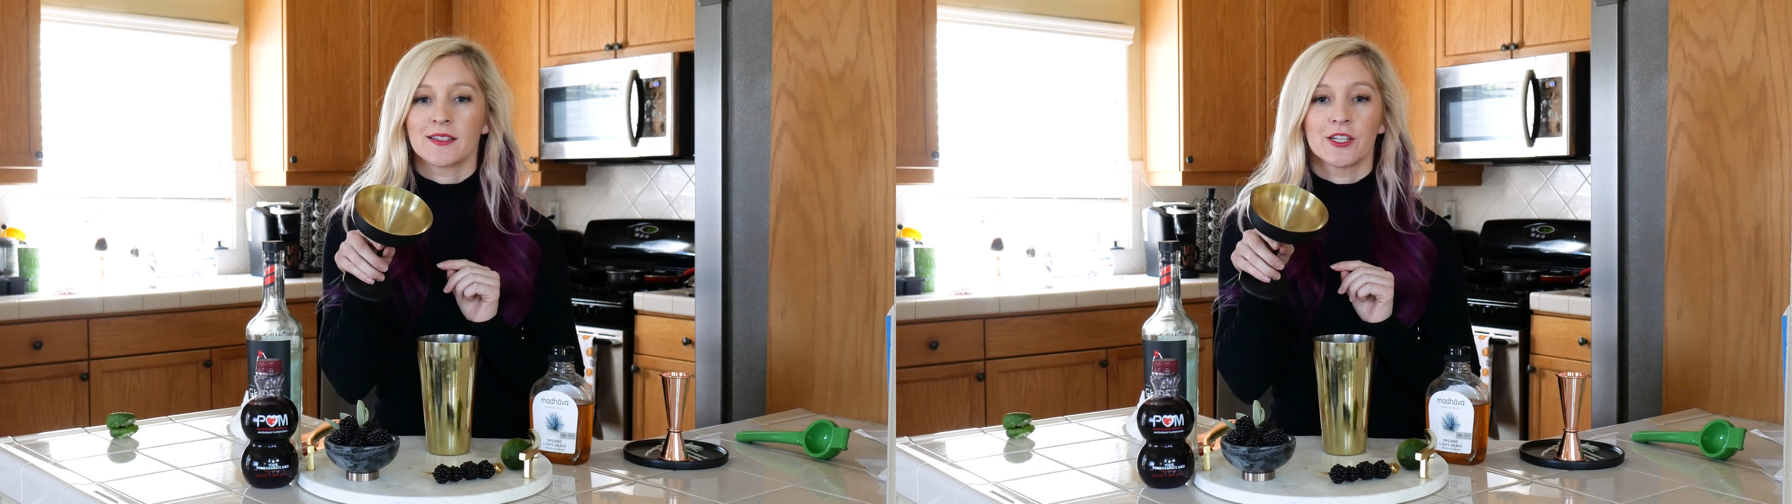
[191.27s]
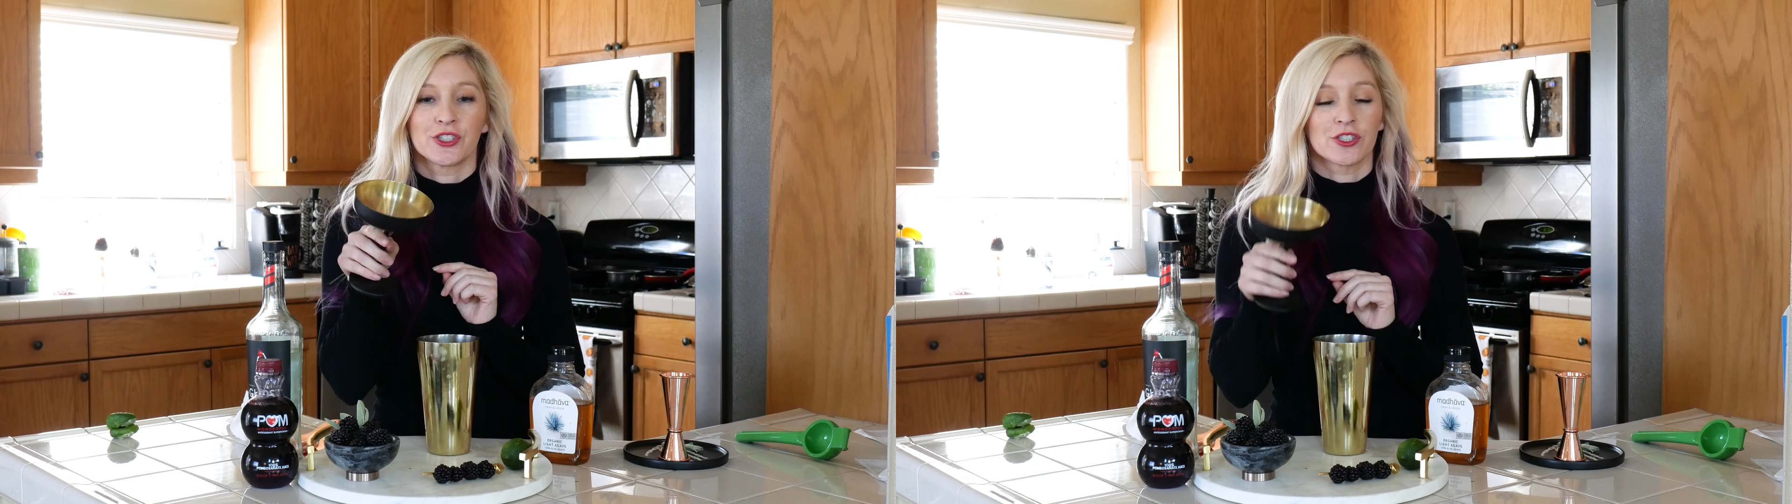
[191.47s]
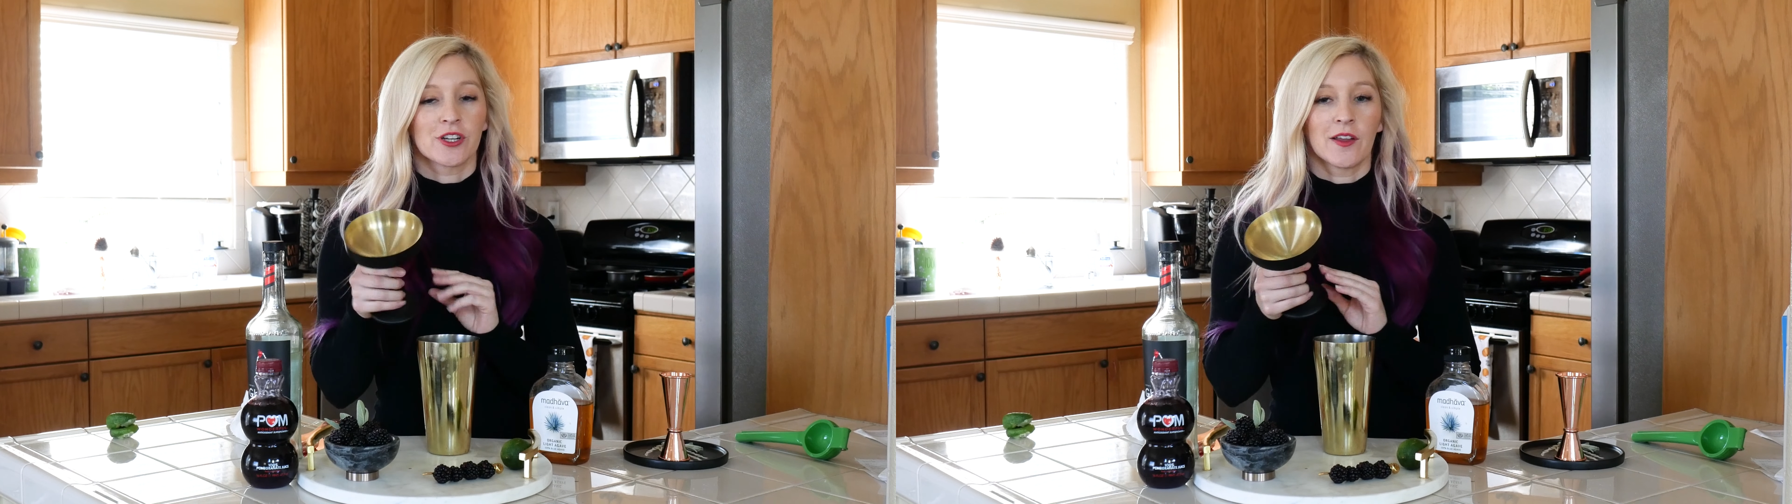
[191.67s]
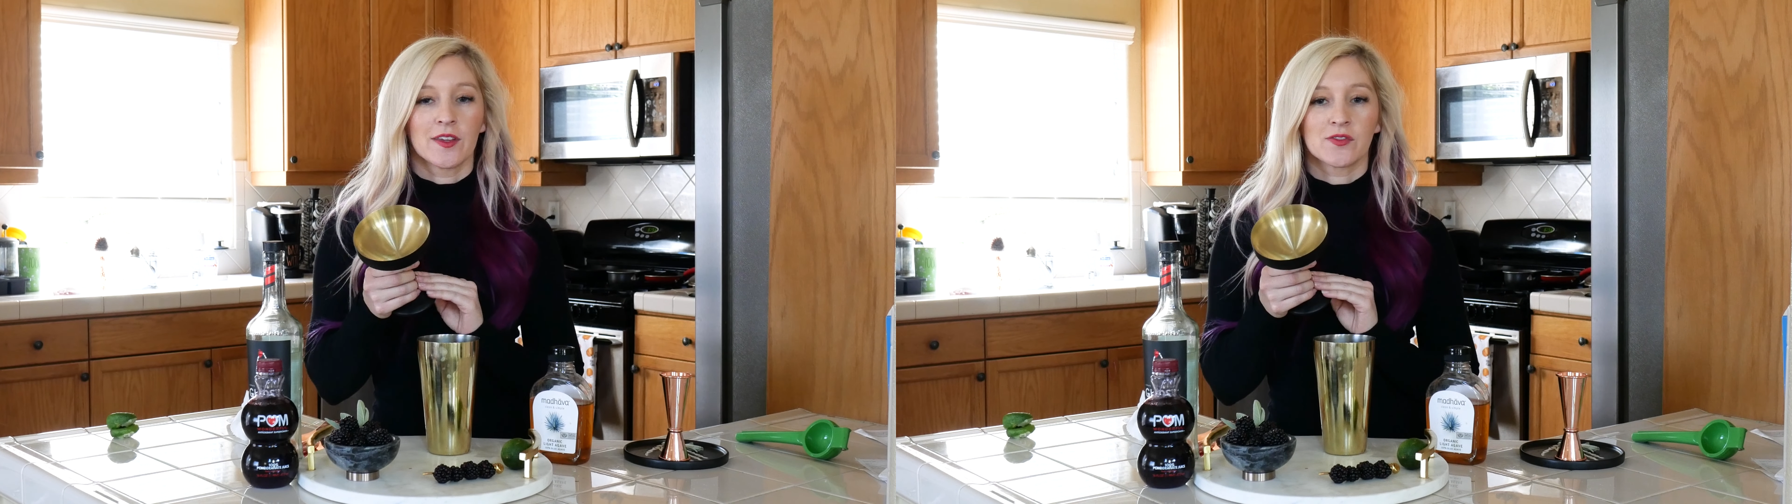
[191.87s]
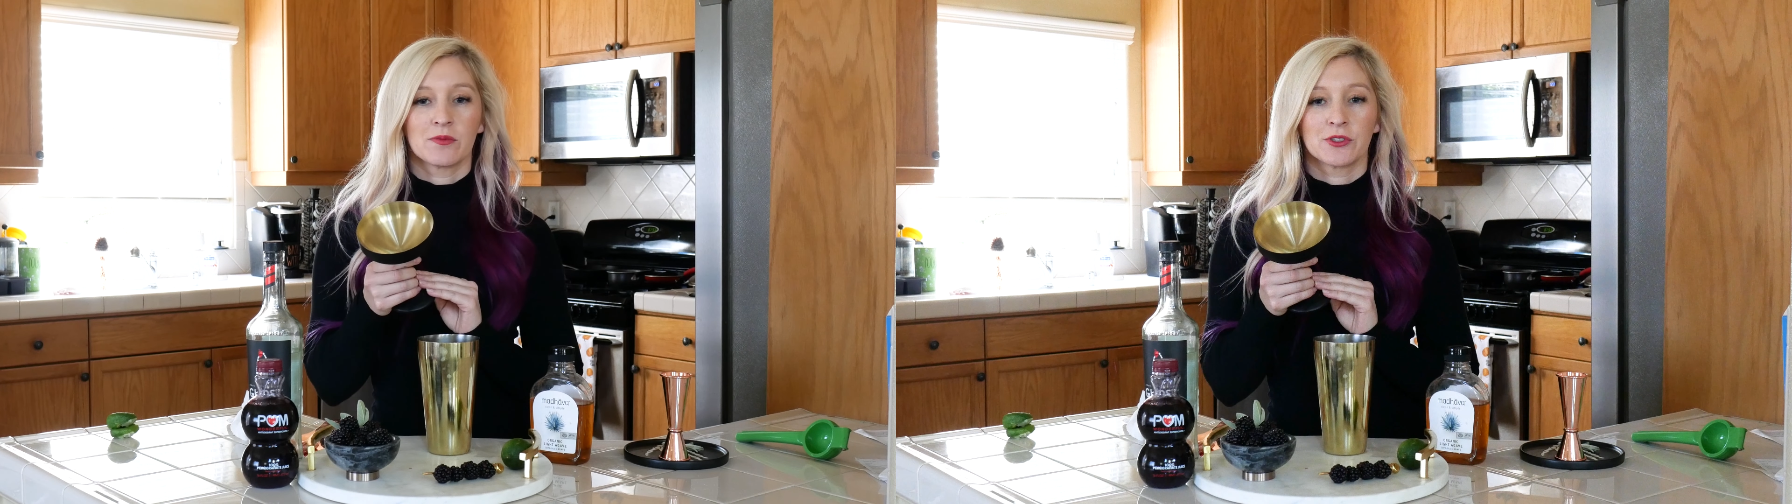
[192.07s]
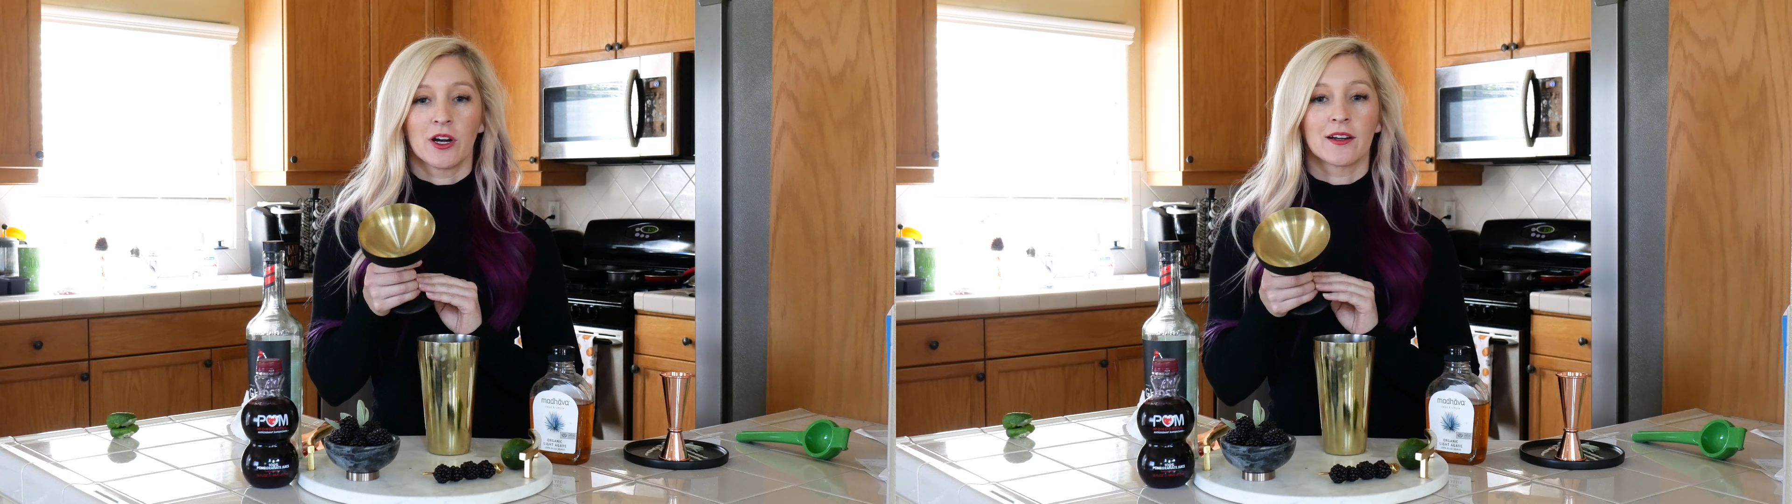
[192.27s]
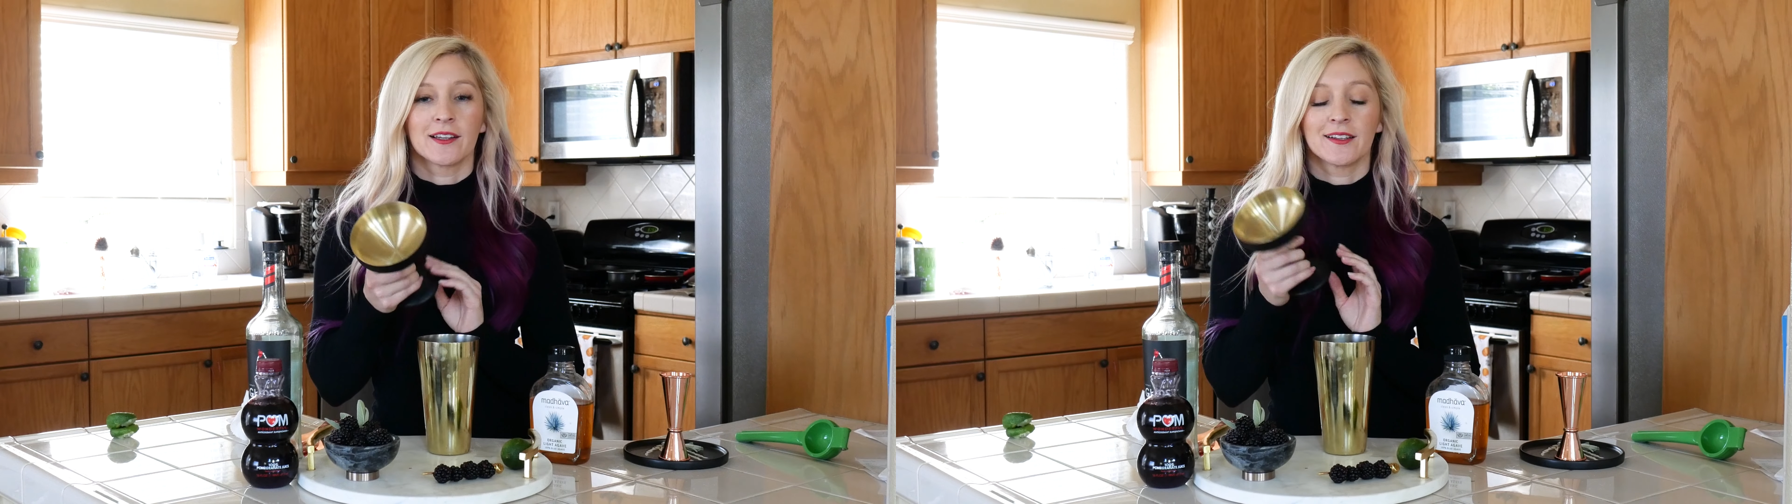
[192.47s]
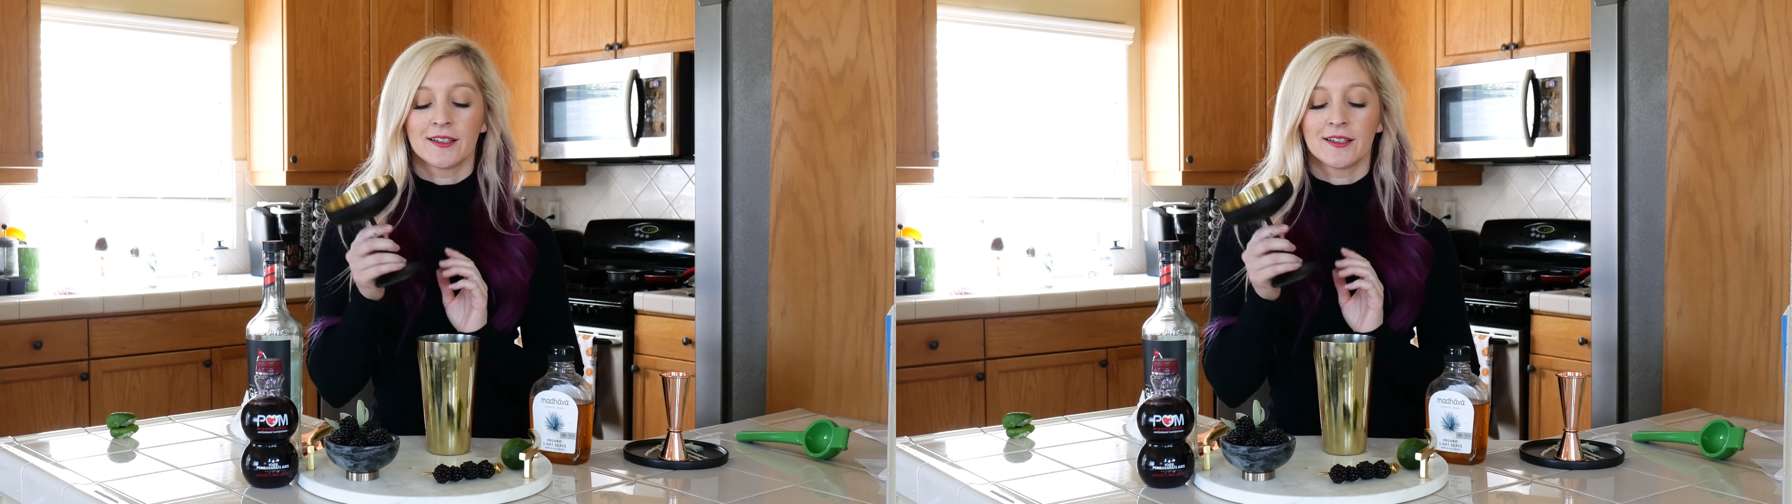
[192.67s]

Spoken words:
I just got this from Target.